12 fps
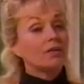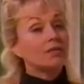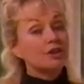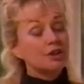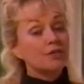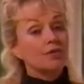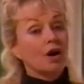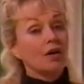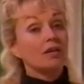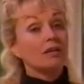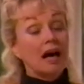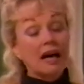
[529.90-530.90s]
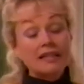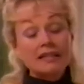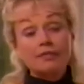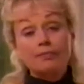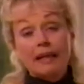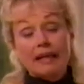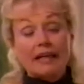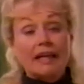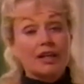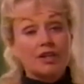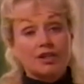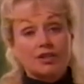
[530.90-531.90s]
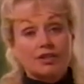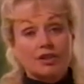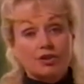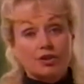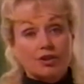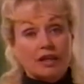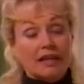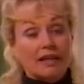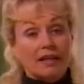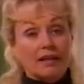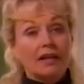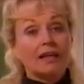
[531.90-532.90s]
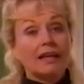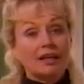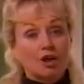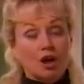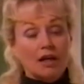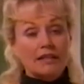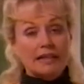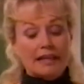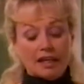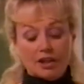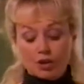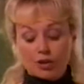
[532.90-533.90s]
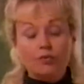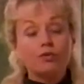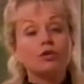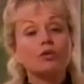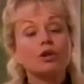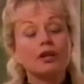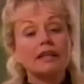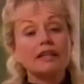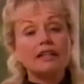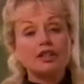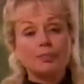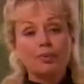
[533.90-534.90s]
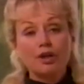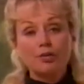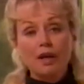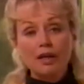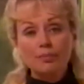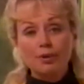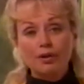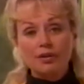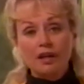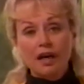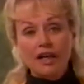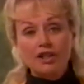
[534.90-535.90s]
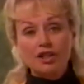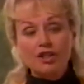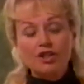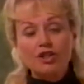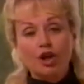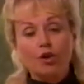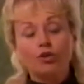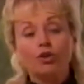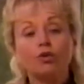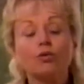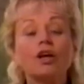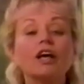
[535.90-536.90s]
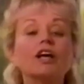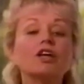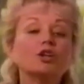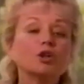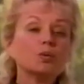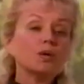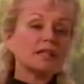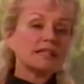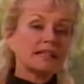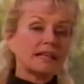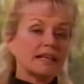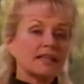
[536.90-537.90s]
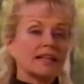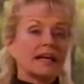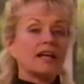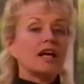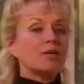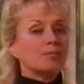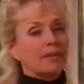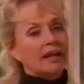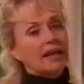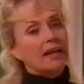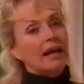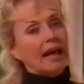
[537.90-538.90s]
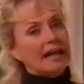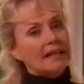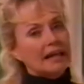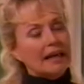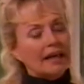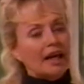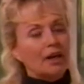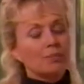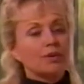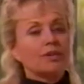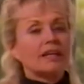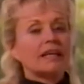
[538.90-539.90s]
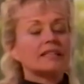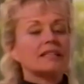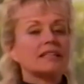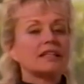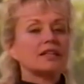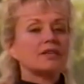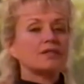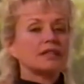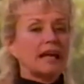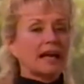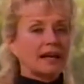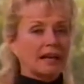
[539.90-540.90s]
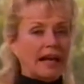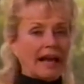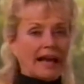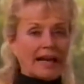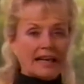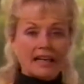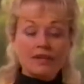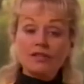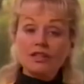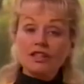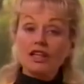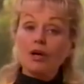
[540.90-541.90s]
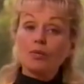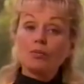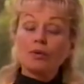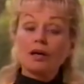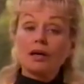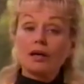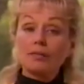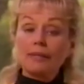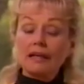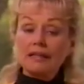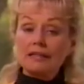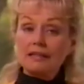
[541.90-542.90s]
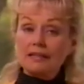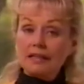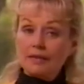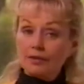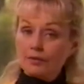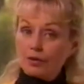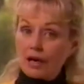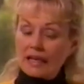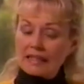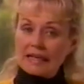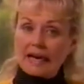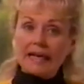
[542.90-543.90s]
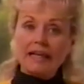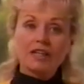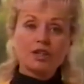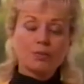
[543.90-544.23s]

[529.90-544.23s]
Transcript: First of all, lots of medications that you're taking can cause cancer. If you look in this big red book that I just showed you, you will see that many antihypertensives and even some medicines given for anxiety and